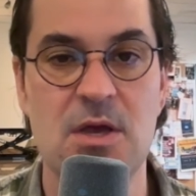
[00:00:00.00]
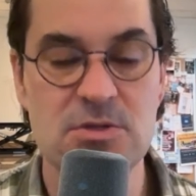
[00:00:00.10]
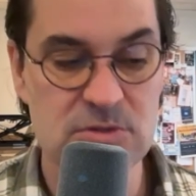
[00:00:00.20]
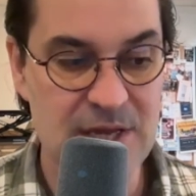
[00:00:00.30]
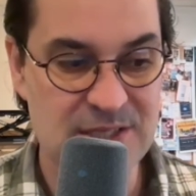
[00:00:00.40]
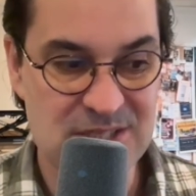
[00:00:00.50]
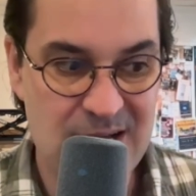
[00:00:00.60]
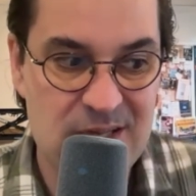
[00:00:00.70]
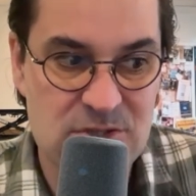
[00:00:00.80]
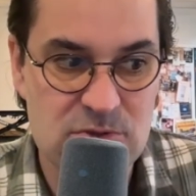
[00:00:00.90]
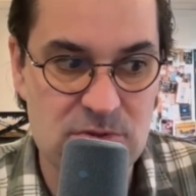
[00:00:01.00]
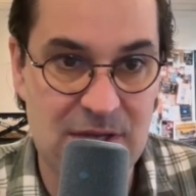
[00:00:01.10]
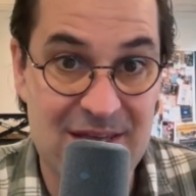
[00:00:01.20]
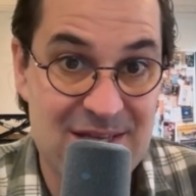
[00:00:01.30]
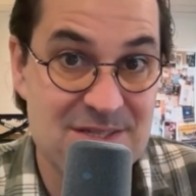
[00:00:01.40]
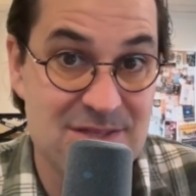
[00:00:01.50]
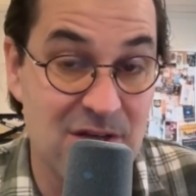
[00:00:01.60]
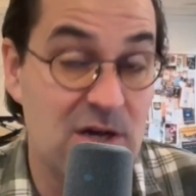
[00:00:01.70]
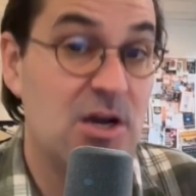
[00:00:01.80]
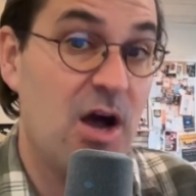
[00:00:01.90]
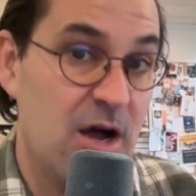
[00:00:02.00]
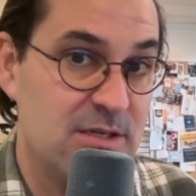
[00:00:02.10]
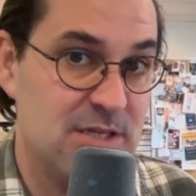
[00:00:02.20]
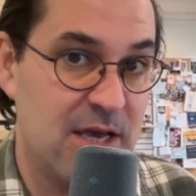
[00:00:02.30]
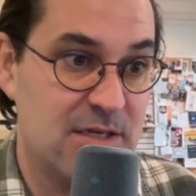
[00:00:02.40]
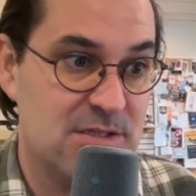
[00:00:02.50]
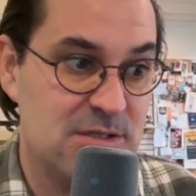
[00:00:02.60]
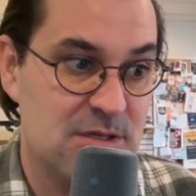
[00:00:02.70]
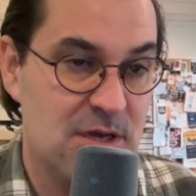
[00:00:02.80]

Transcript: so that chat history is the context